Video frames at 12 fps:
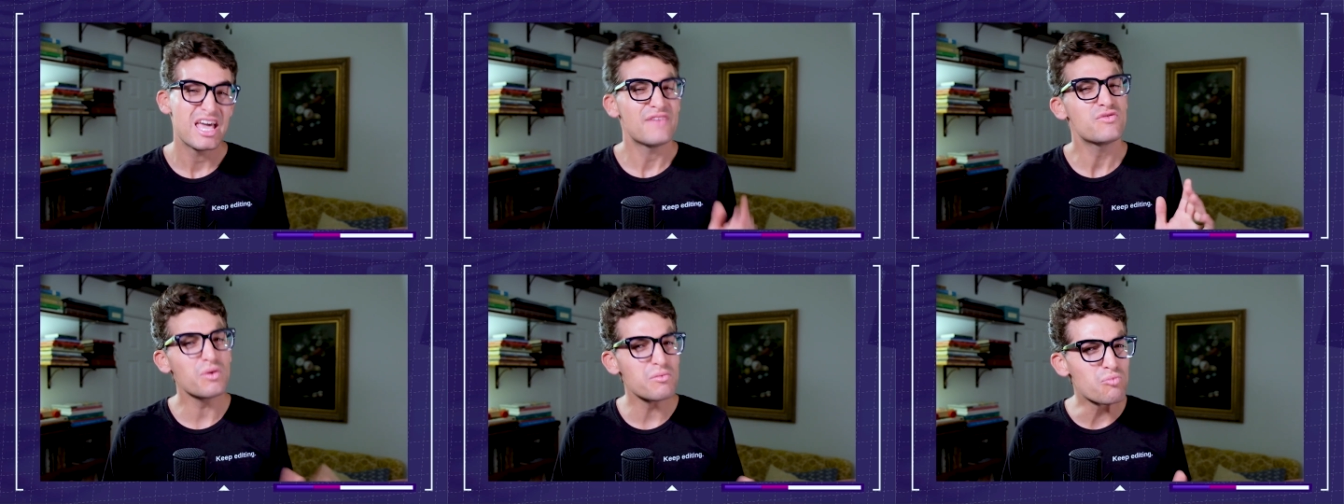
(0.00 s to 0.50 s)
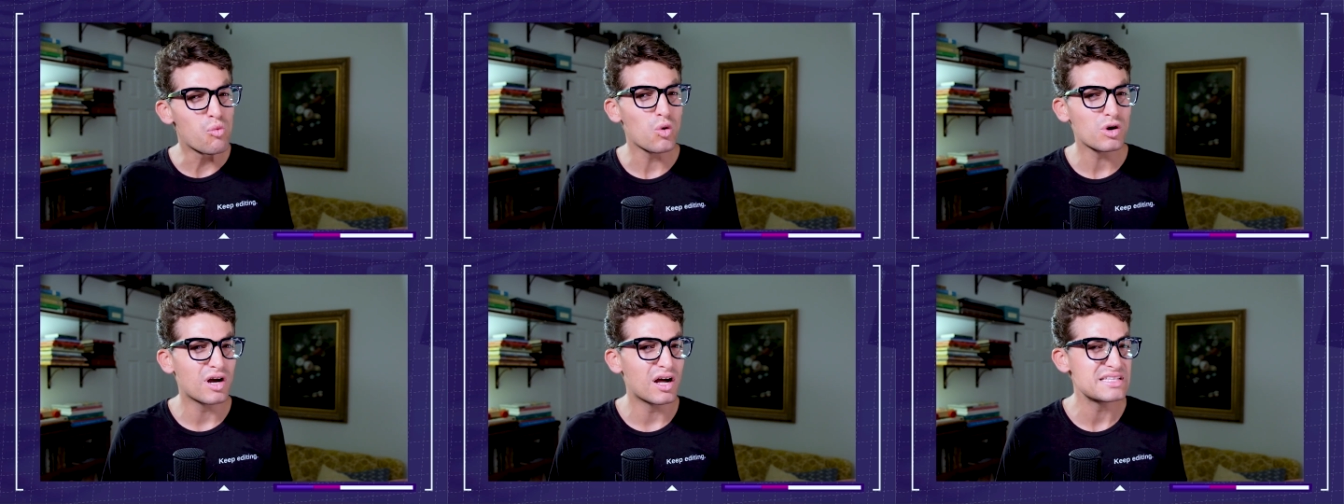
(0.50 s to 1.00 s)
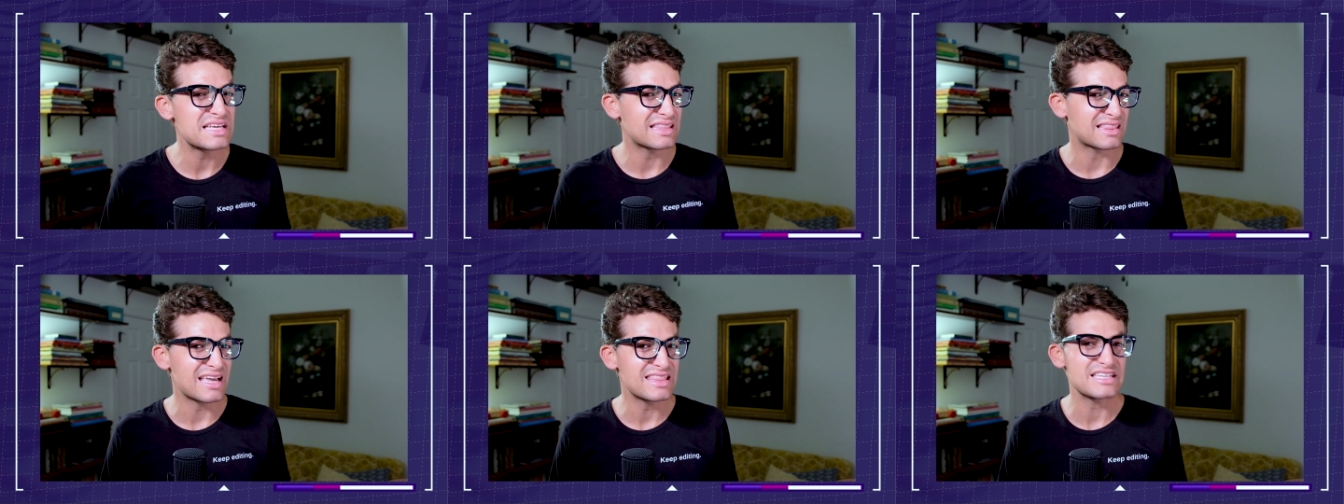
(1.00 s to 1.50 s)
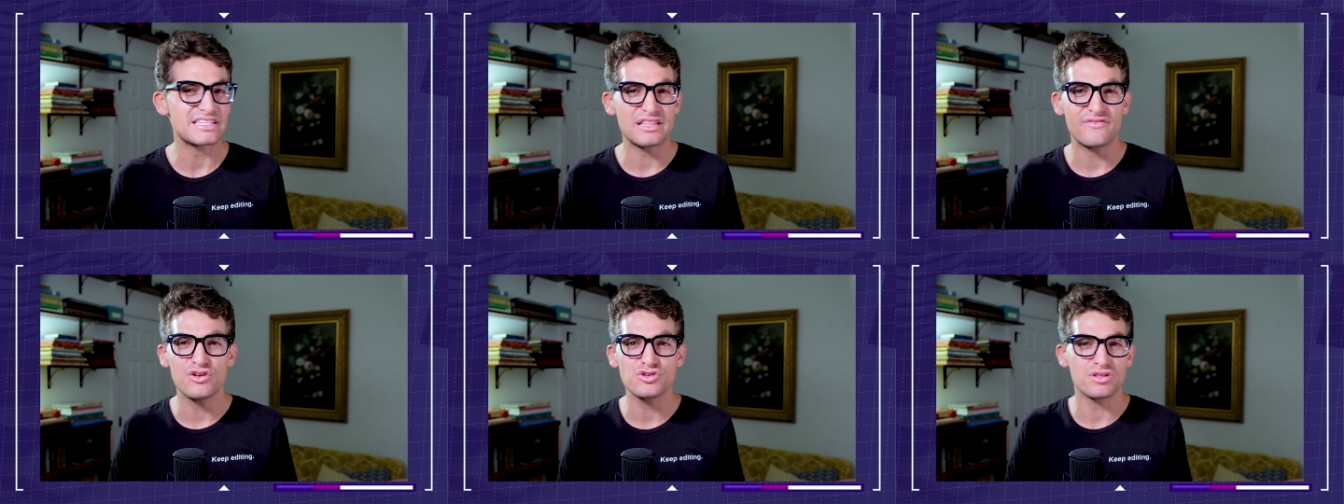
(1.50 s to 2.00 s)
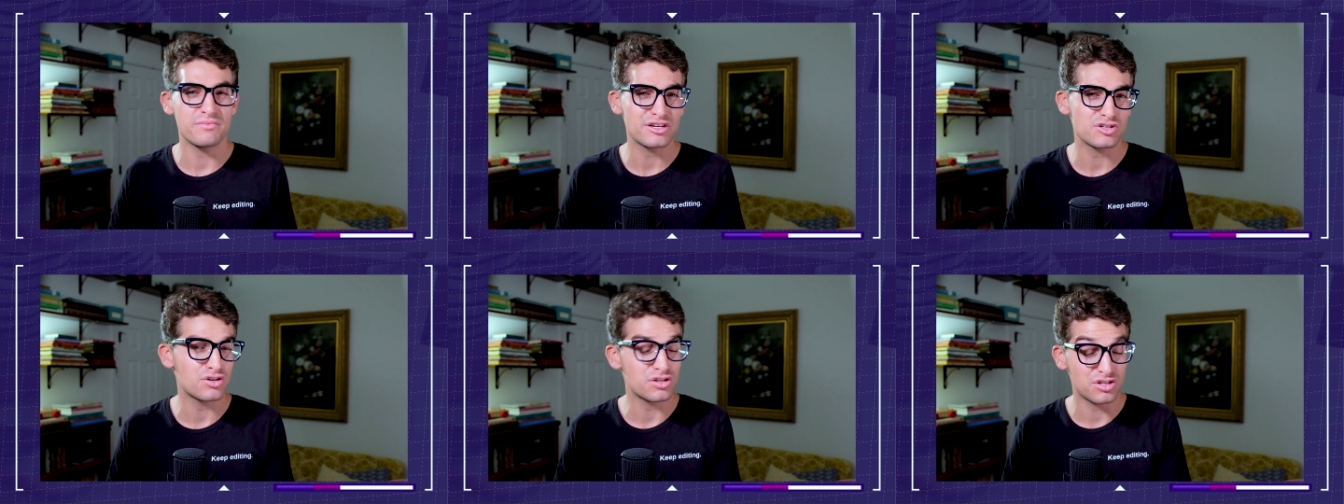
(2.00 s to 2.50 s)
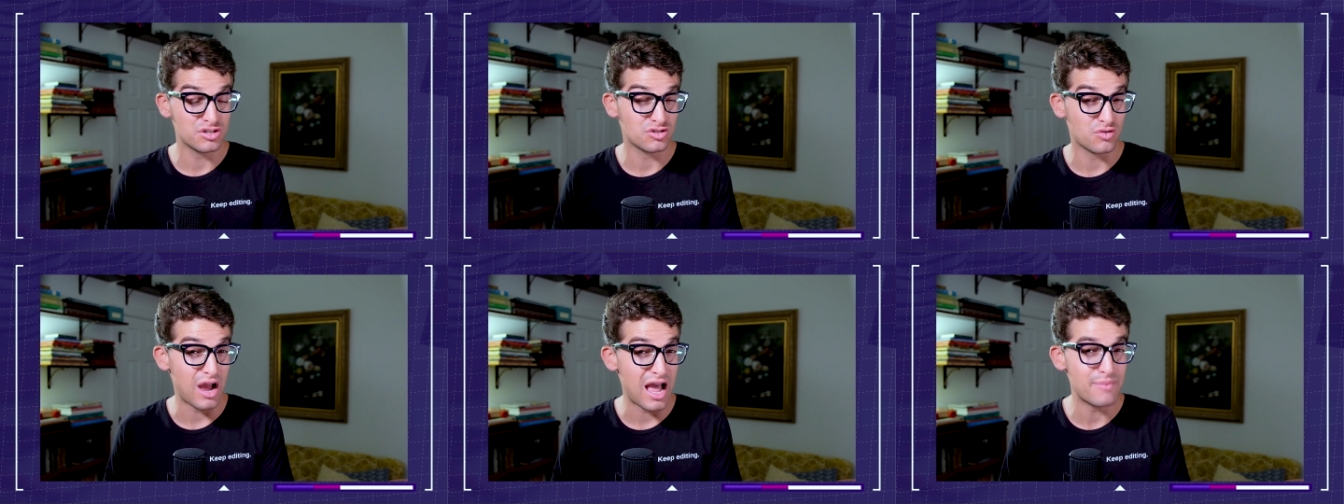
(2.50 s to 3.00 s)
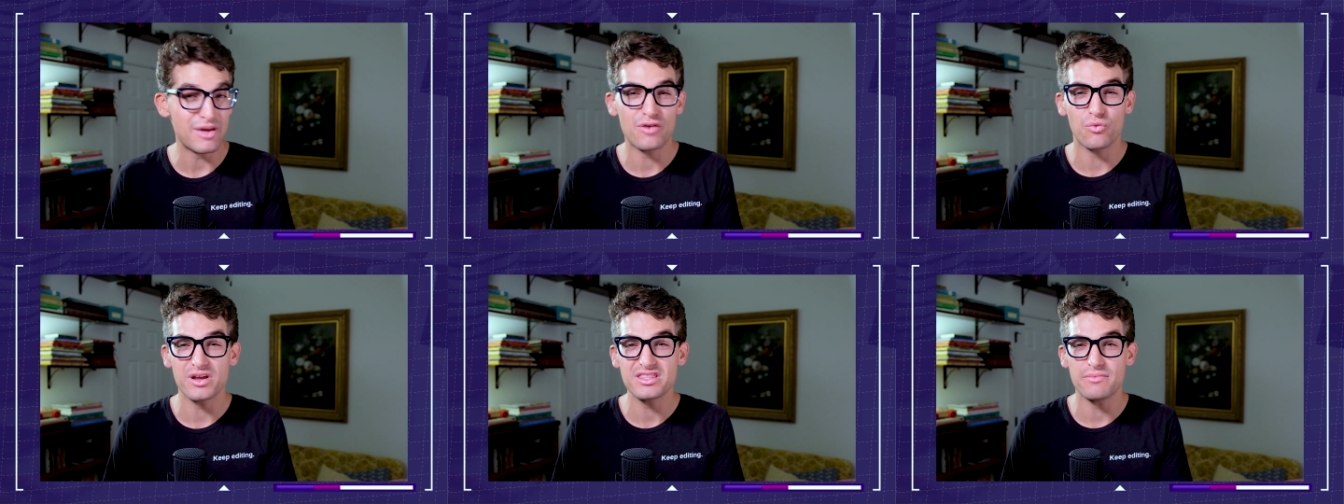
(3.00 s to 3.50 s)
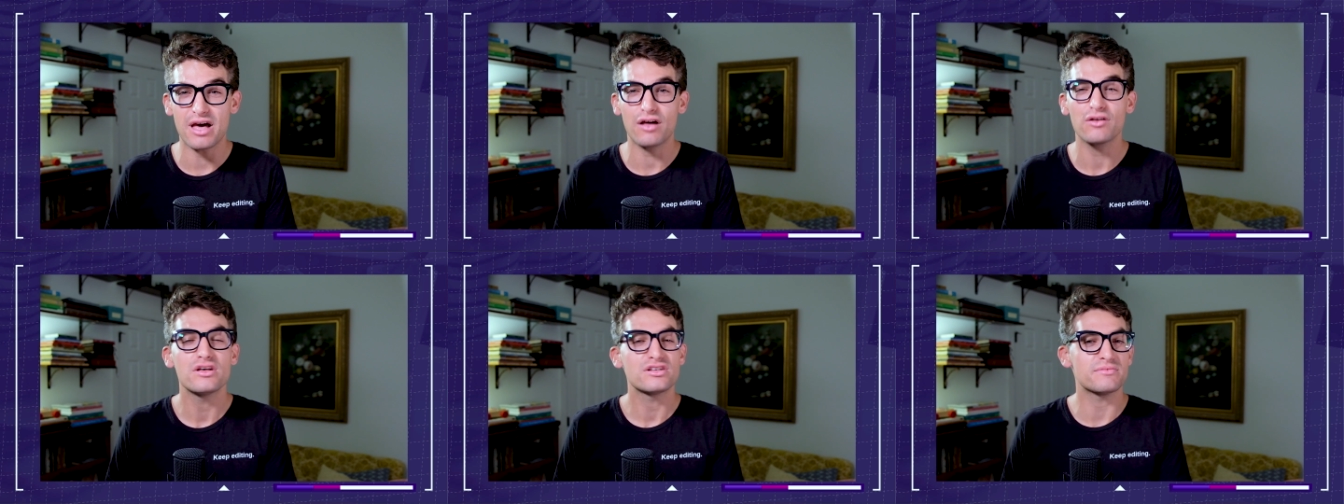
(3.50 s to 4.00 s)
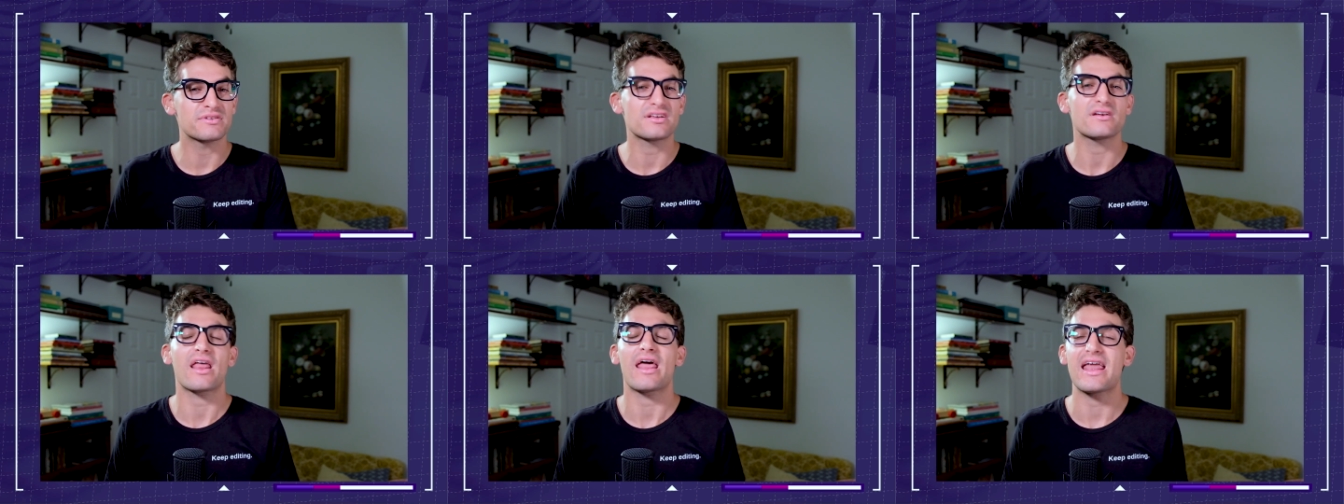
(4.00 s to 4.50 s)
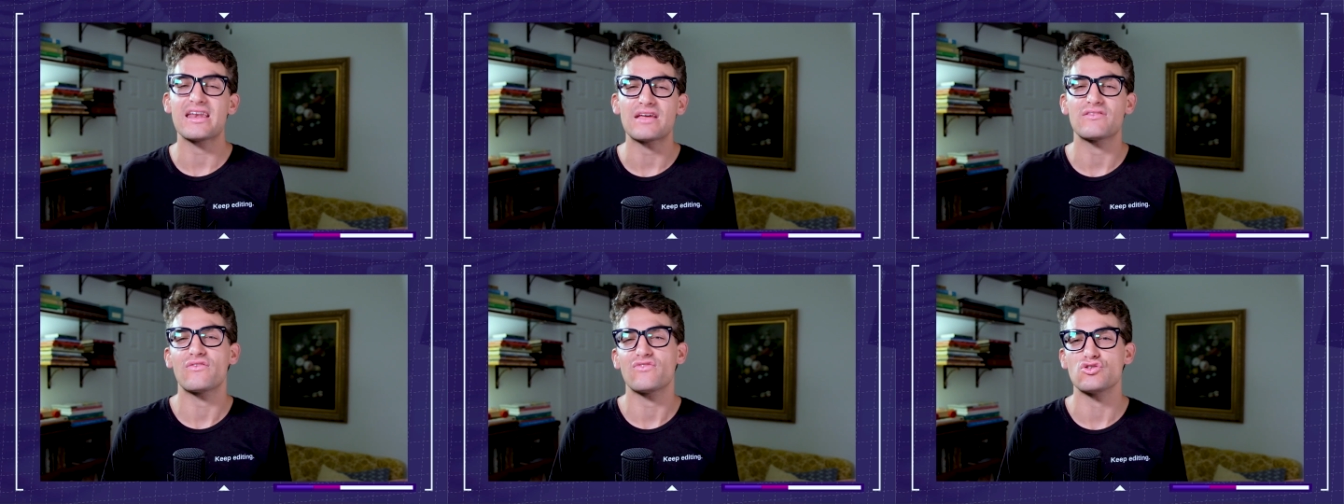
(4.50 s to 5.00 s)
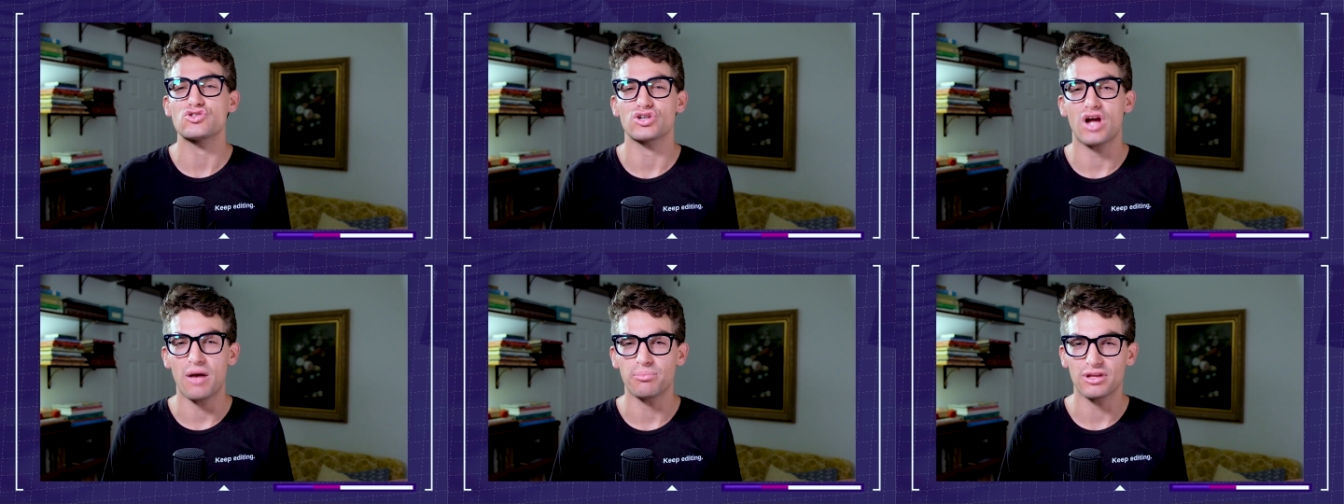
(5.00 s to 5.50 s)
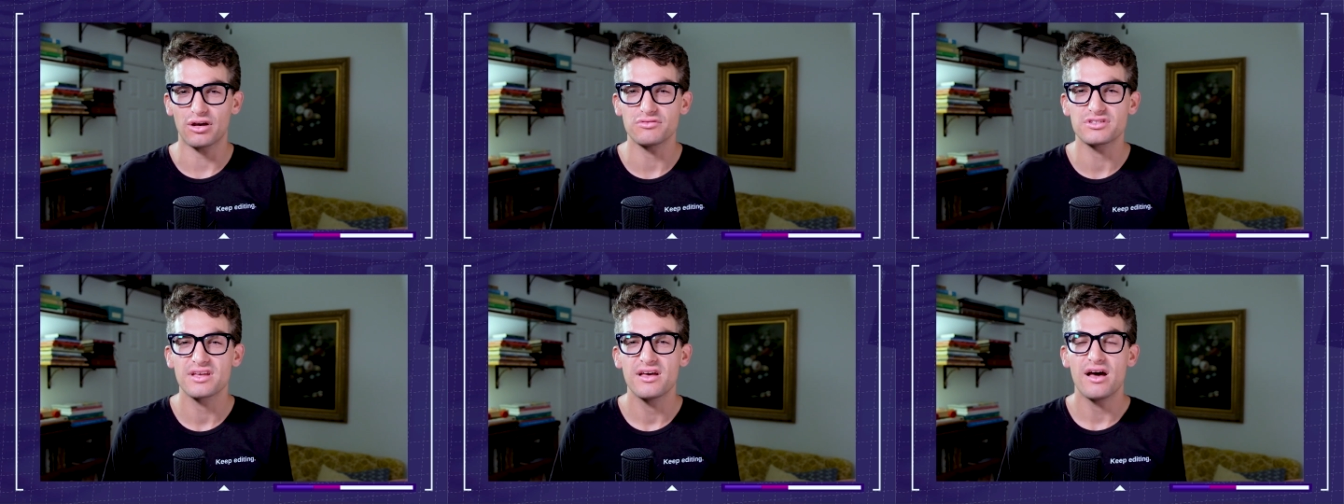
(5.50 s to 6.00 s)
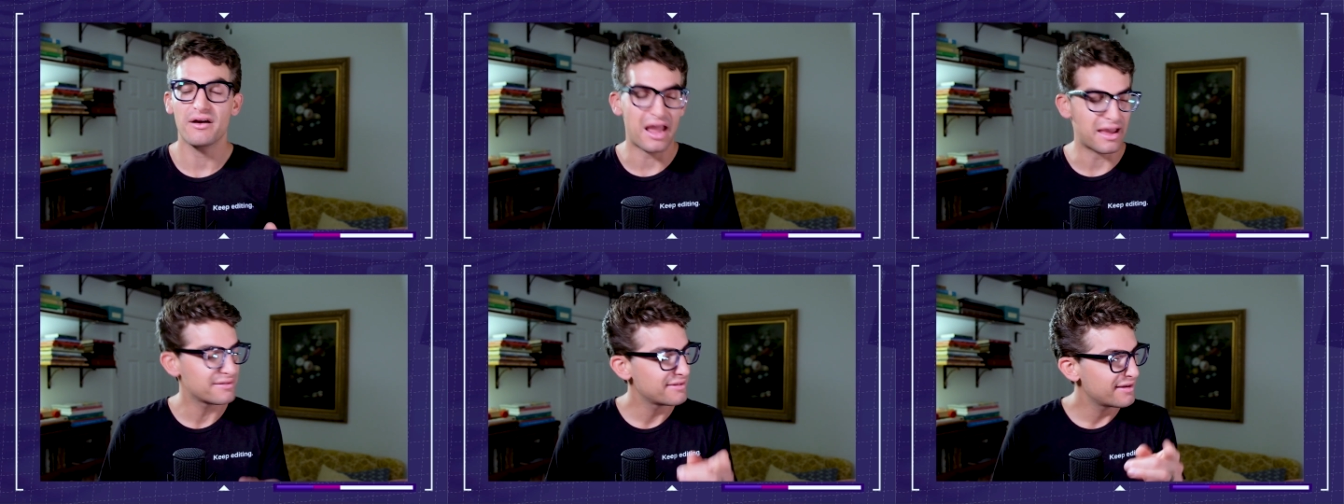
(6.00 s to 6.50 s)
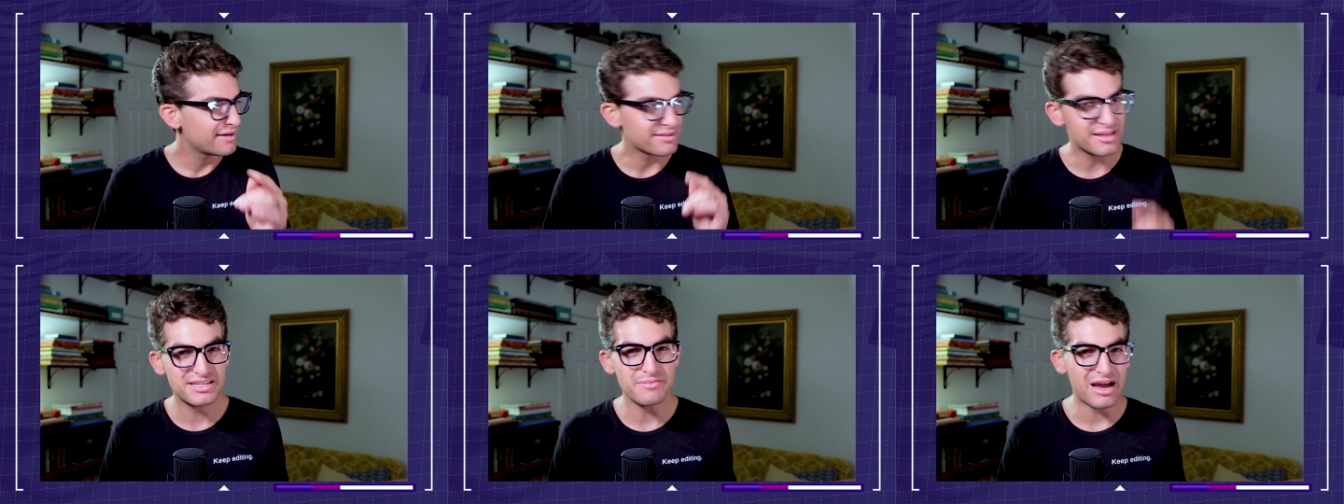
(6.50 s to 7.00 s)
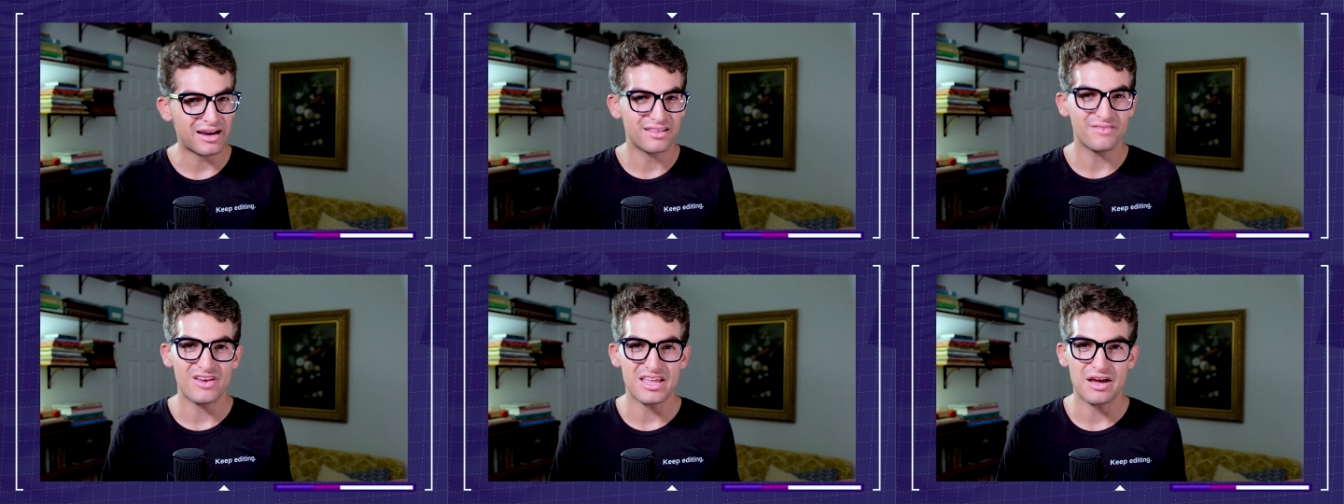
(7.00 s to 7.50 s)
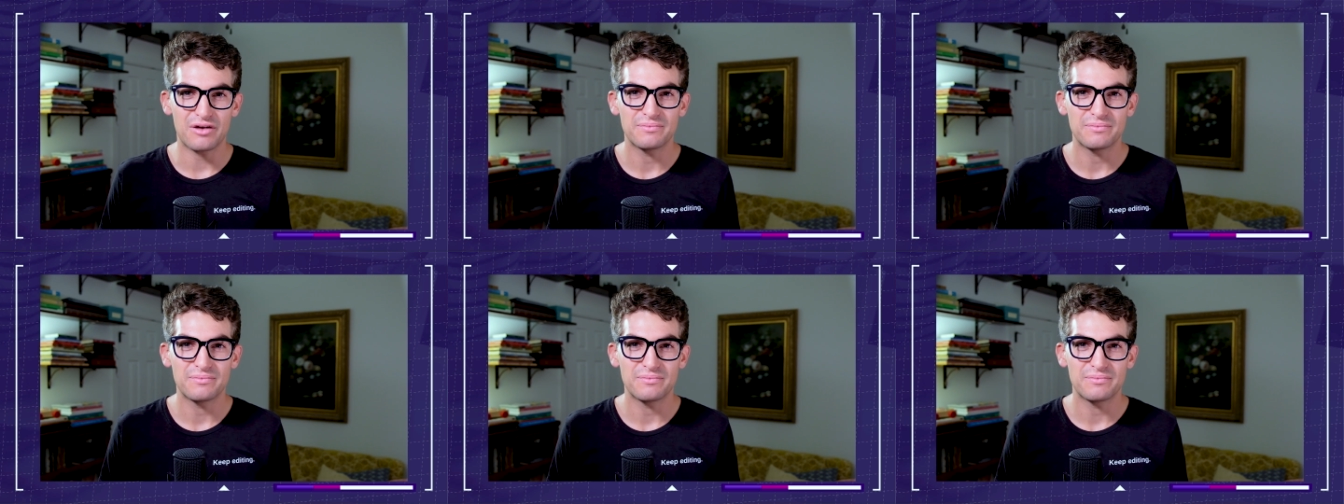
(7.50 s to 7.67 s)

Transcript: If you want more content like this in the future, then make sure to subscribe and ring the bell so you miss out on any of the future uploads. Okay, let's get back into the video.